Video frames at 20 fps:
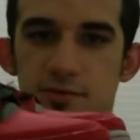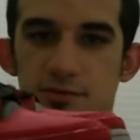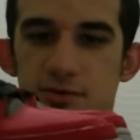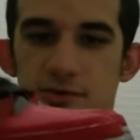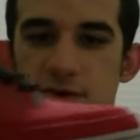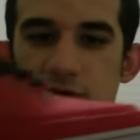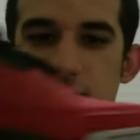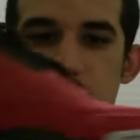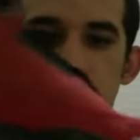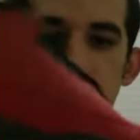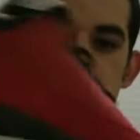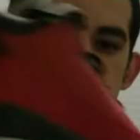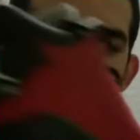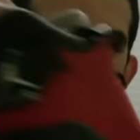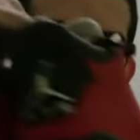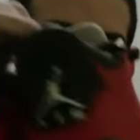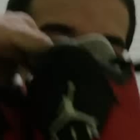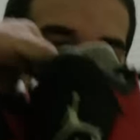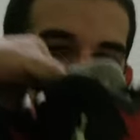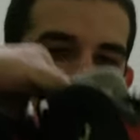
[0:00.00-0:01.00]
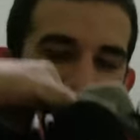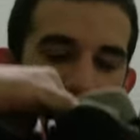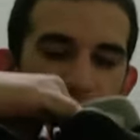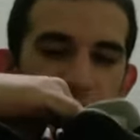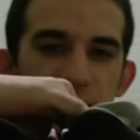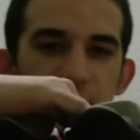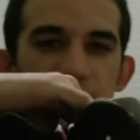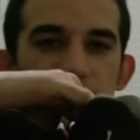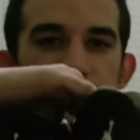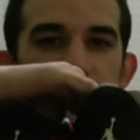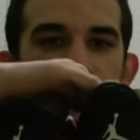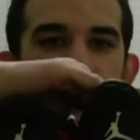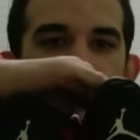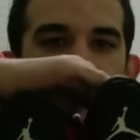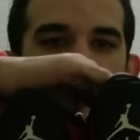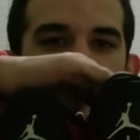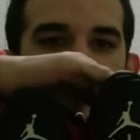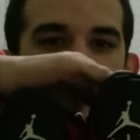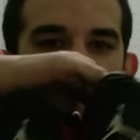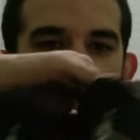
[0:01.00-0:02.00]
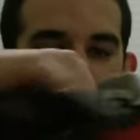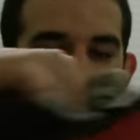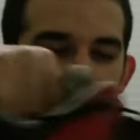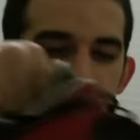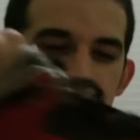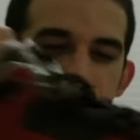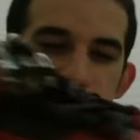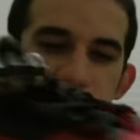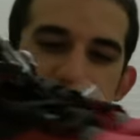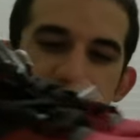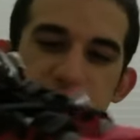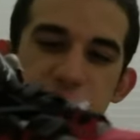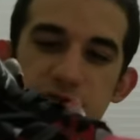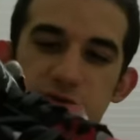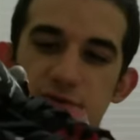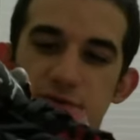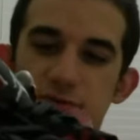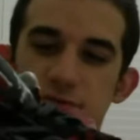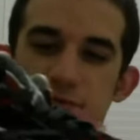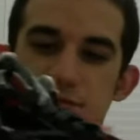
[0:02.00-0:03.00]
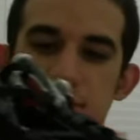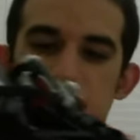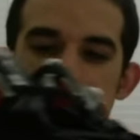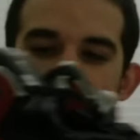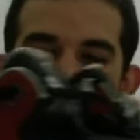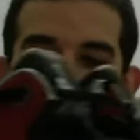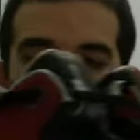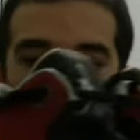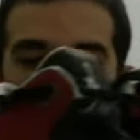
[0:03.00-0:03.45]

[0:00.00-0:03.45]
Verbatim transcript: Jordan 3s. Really cool shoe.